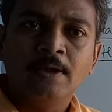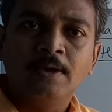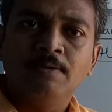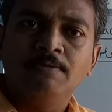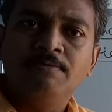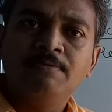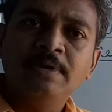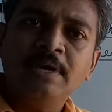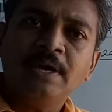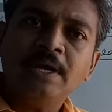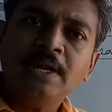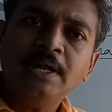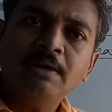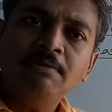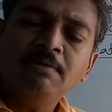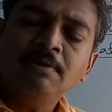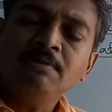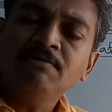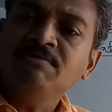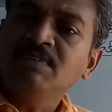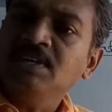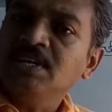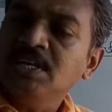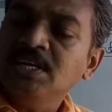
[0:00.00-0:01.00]
We are
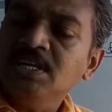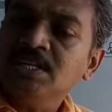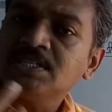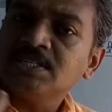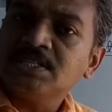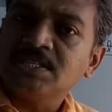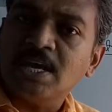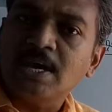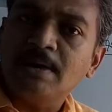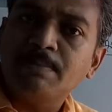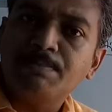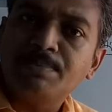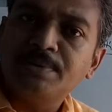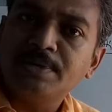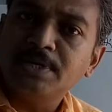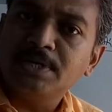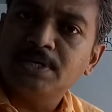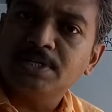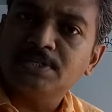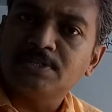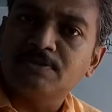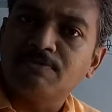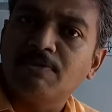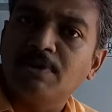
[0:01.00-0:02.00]
having various
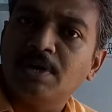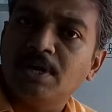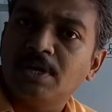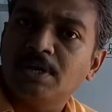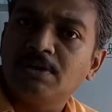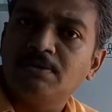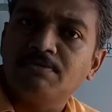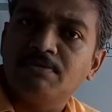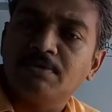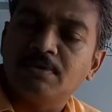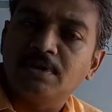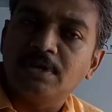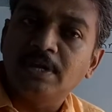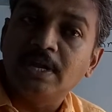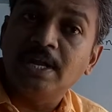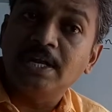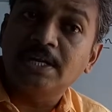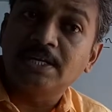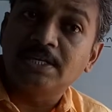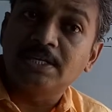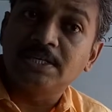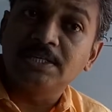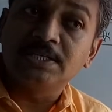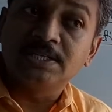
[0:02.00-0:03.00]
apparatus where
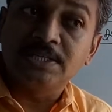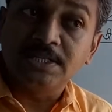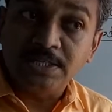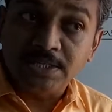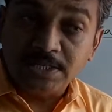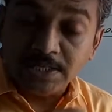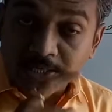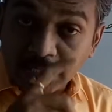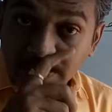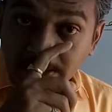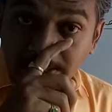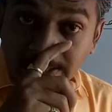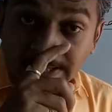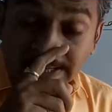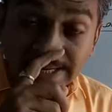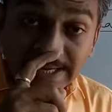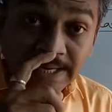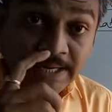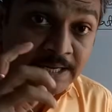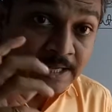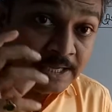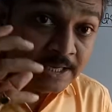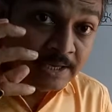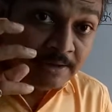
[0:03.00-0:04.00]
electricity
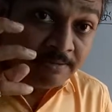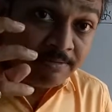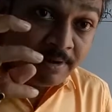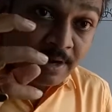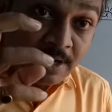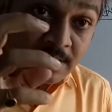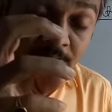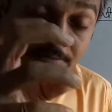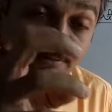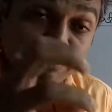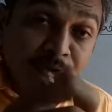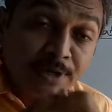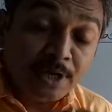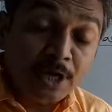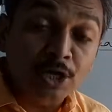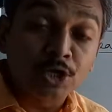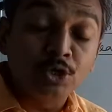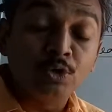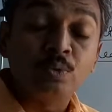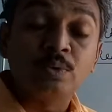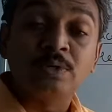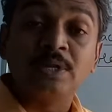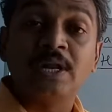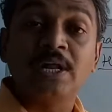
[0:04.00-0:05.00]
heating effect we are
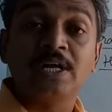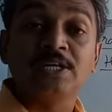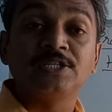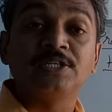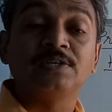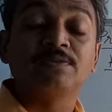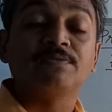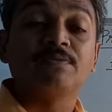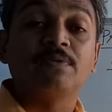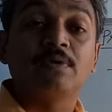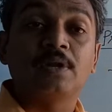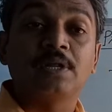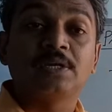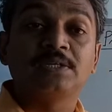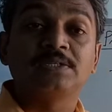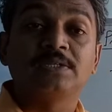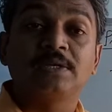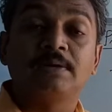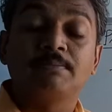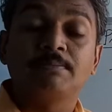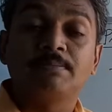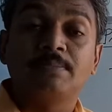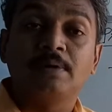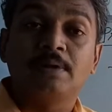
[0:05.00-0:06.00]
utilizing. For
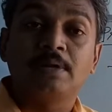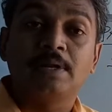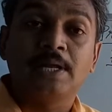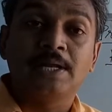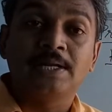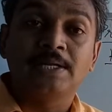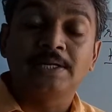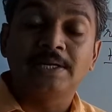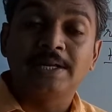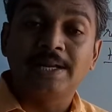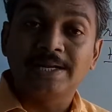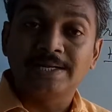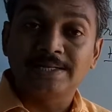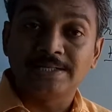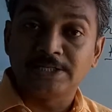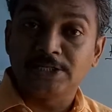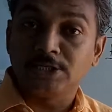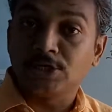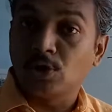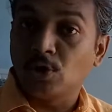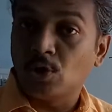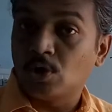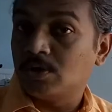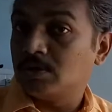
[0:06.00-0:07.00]
example, an
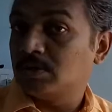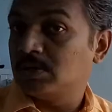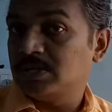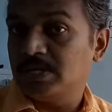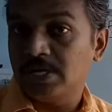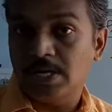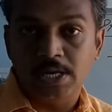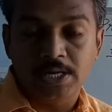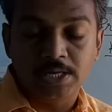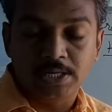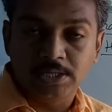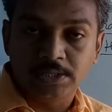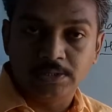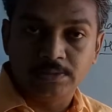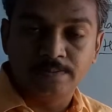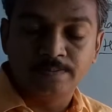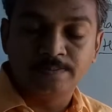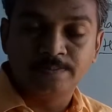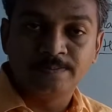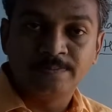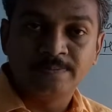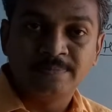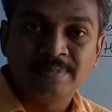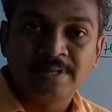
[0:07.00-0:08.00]
electric laundry iron,
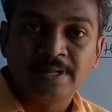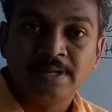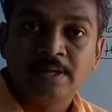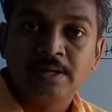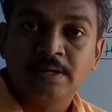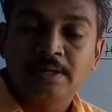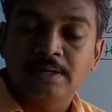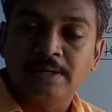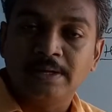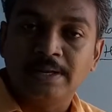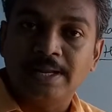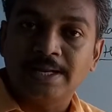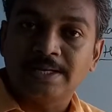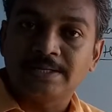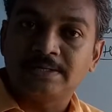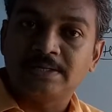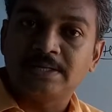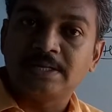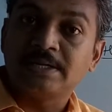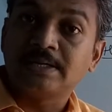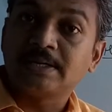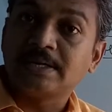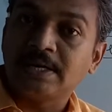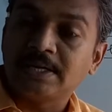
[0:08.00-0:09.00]

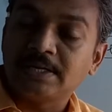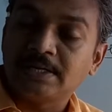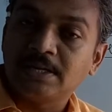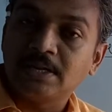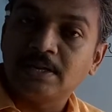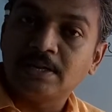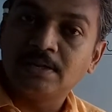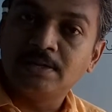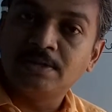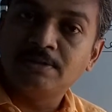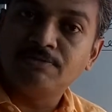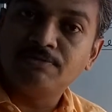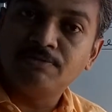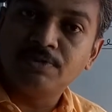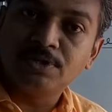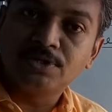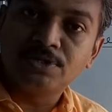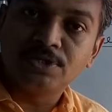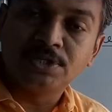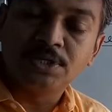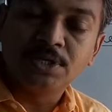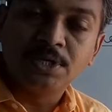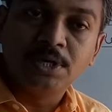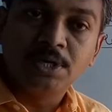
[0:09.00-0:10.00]
electric kettle in
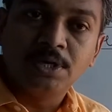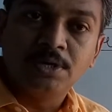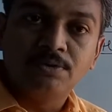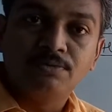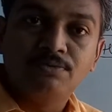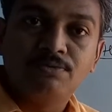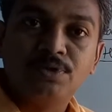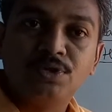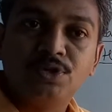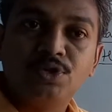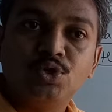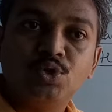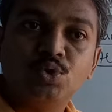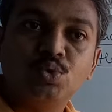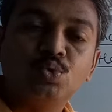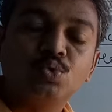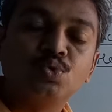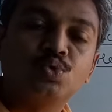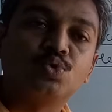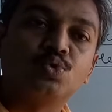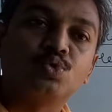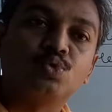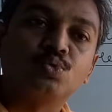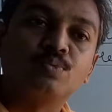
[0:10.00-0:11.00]
which we
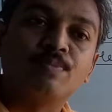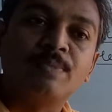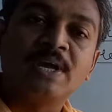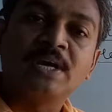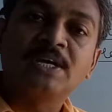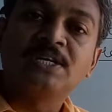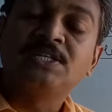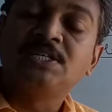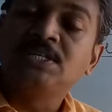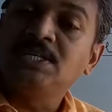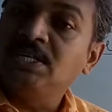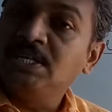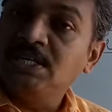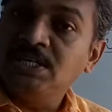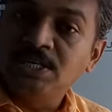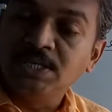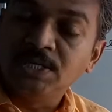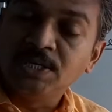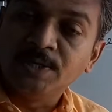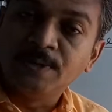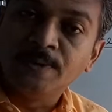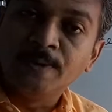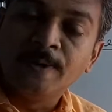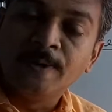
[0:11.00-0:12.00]
use to make tea,